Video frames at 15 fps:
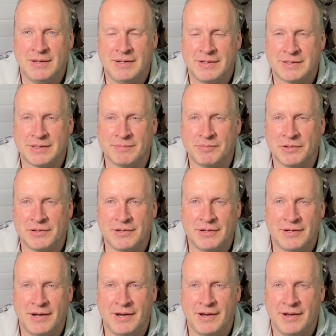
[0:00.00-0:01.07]

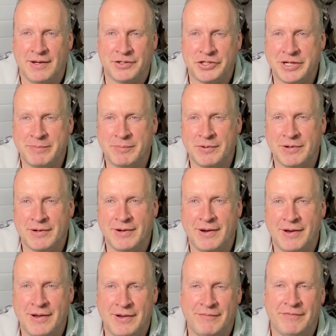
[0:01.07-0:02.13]
simpler and cheaper
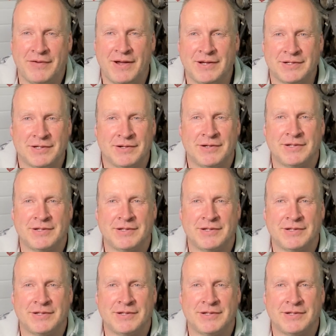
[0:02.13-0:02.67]
and faster,